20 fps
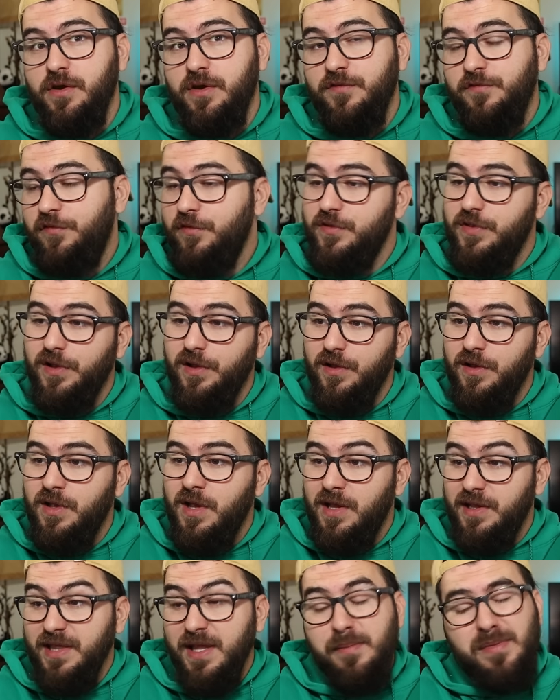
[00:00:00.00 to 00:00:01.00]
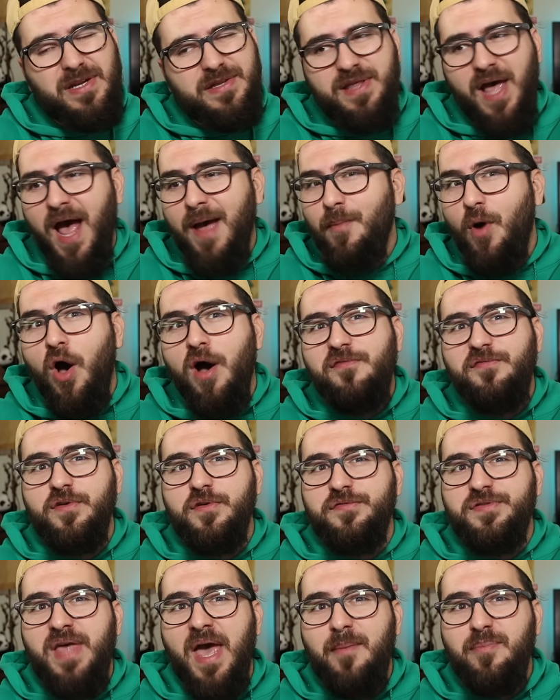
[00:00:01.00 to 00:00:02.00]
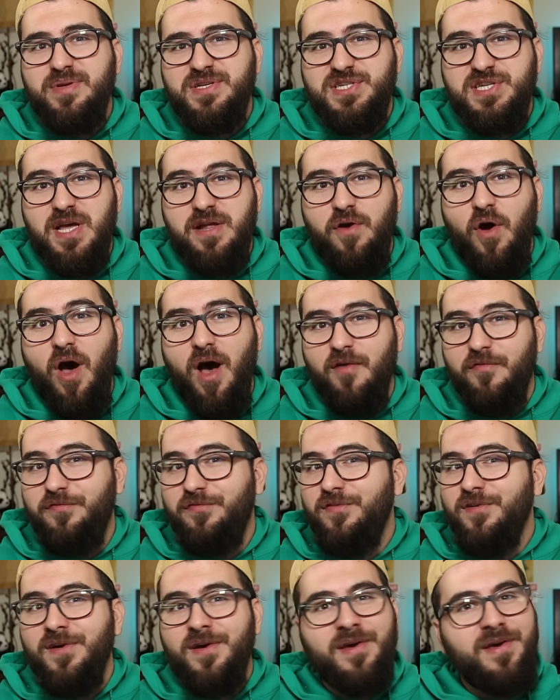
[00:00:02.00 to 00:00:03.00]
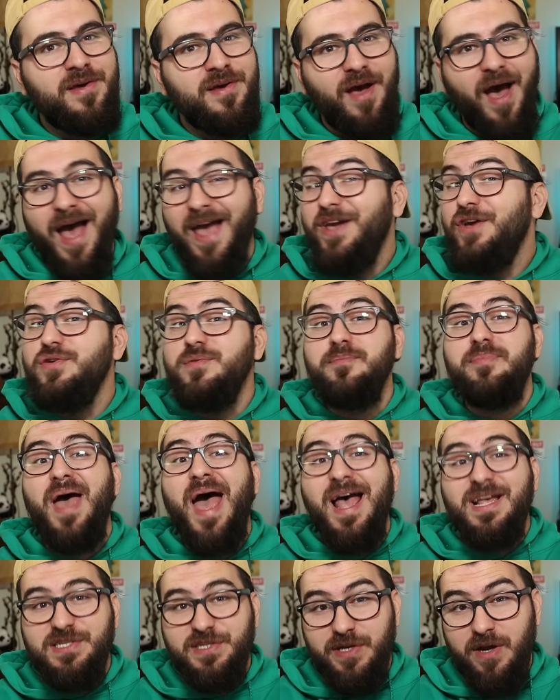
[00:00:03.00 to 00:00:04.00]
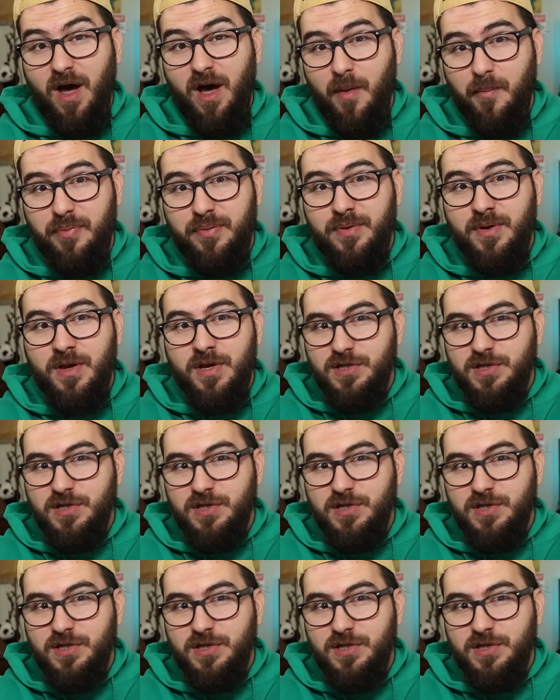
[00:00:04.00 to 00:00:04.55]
and for the limited time offer of 10% off, I couldn't pass it up.